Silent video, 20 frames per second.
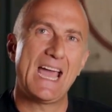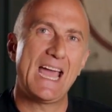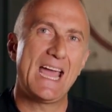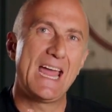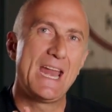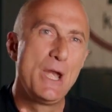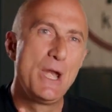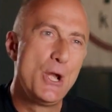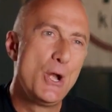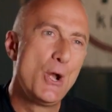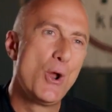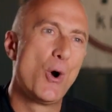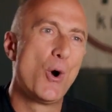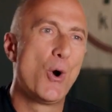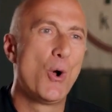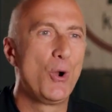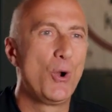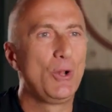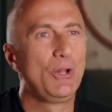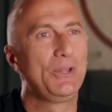an
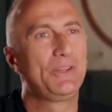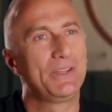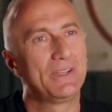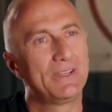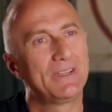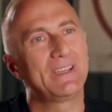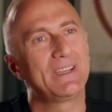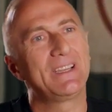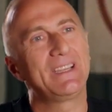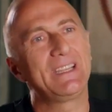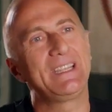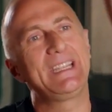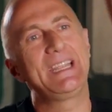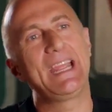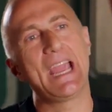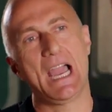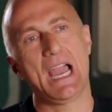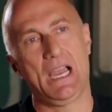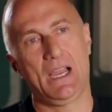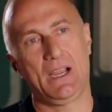old
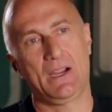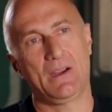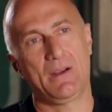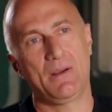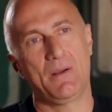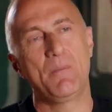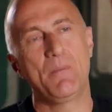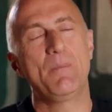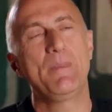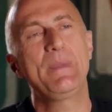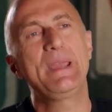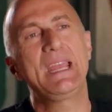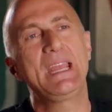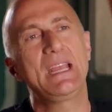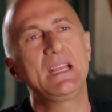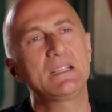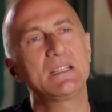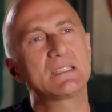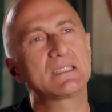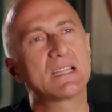young
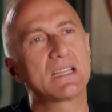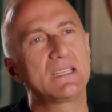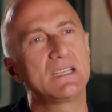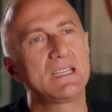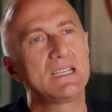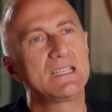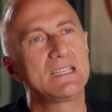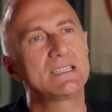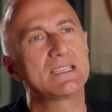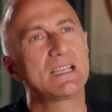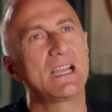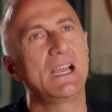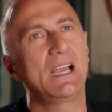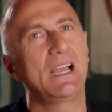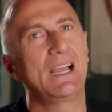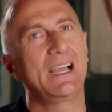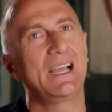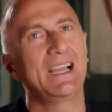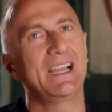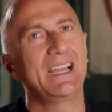means that is
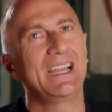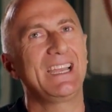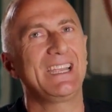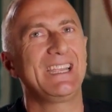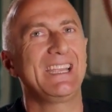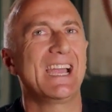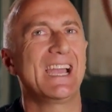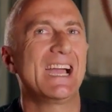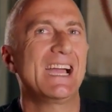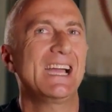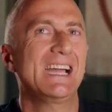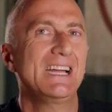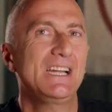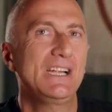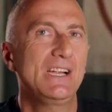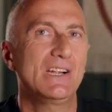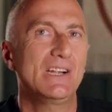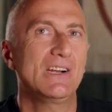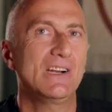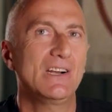uh, a
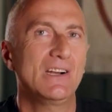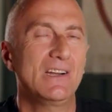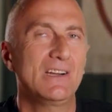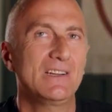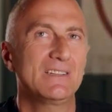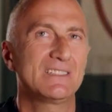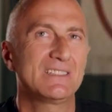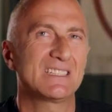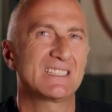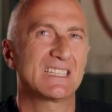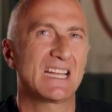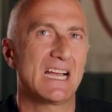young girl that